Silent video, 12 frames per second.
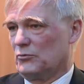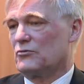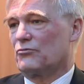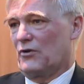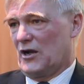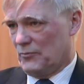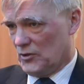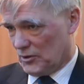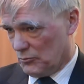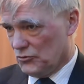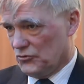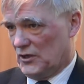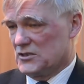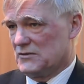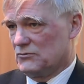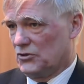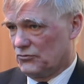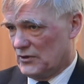we wrap our community
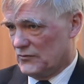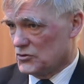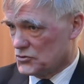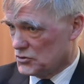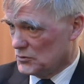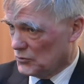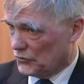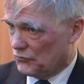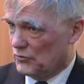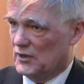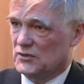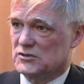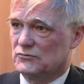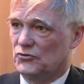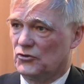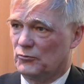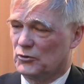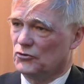activities around these two or three
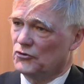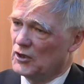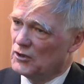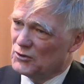activities because